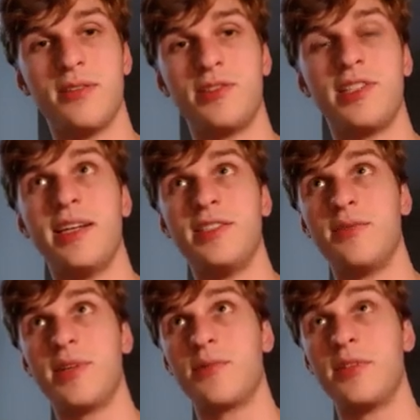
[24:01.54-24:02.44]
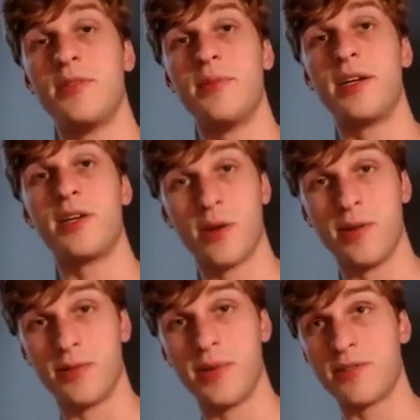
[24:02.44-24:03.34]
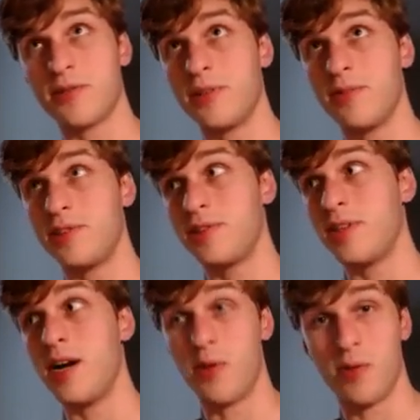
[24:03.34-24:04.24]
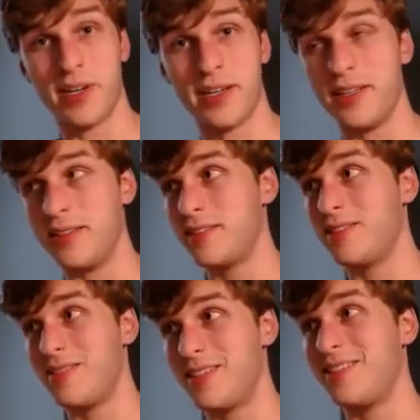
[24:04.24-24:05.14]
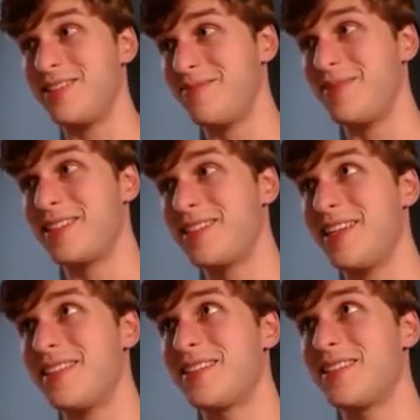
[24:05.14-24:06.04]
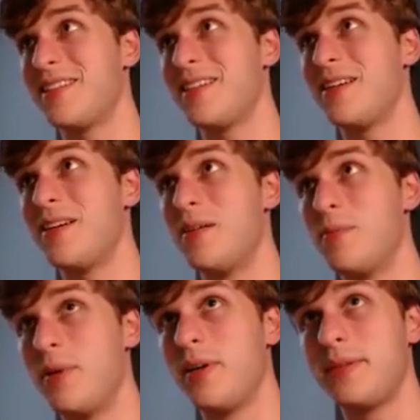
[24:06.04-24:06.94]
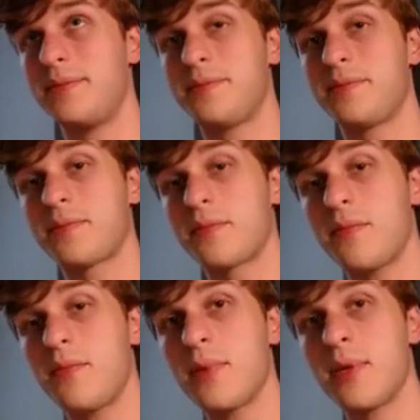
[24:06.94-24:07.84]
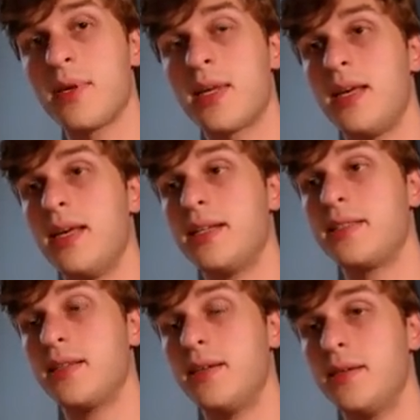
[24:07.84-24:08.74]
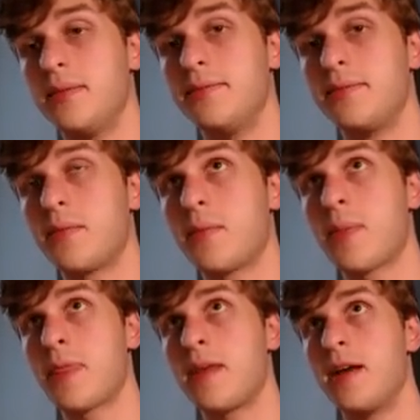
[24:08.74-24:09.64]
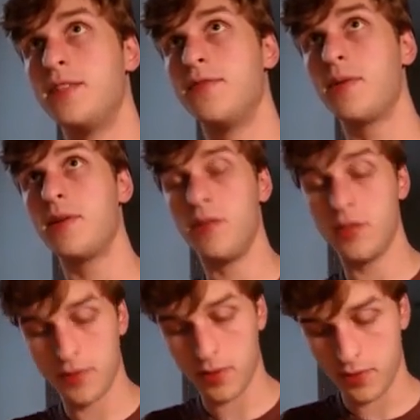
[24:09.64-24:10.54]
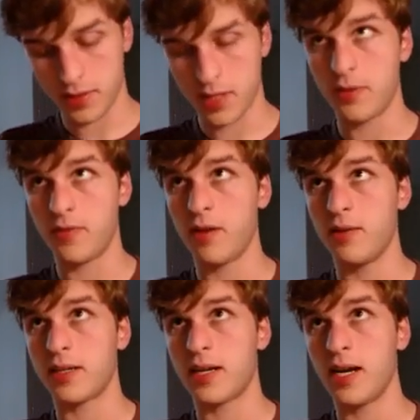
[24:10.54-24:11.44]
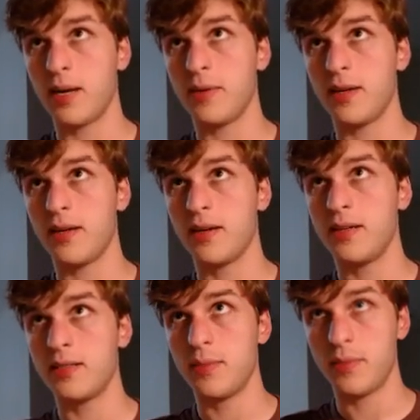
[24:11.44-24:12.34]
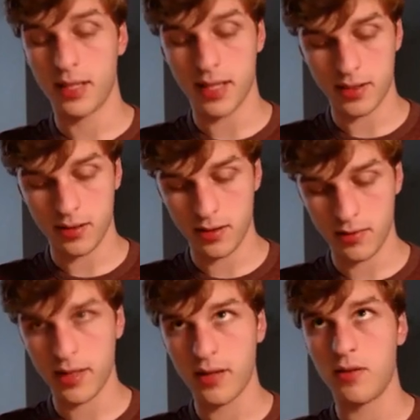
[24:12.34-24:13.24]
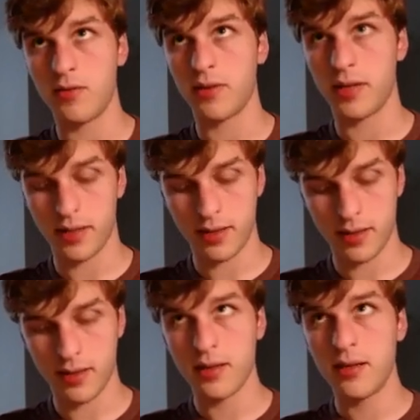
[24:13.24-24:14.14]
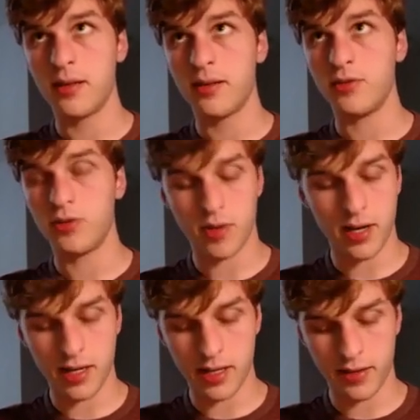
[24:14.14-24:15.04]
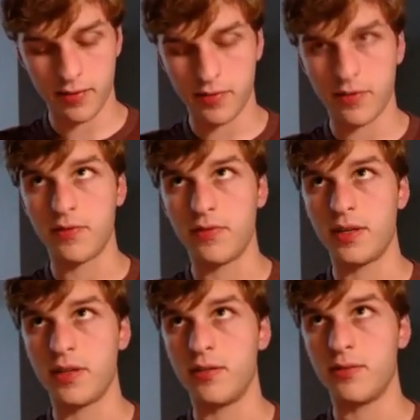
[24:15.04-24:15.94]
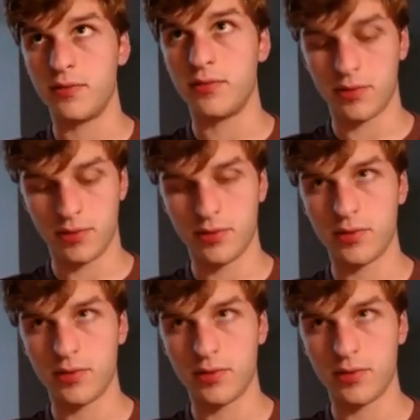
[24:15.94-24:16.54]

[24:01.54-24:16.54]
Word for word: change directory to my current directory, which I'm already in, so it doesn't make sense. But it's um, it's very useful. For example, if I want to copy something that's all the way over in drive videos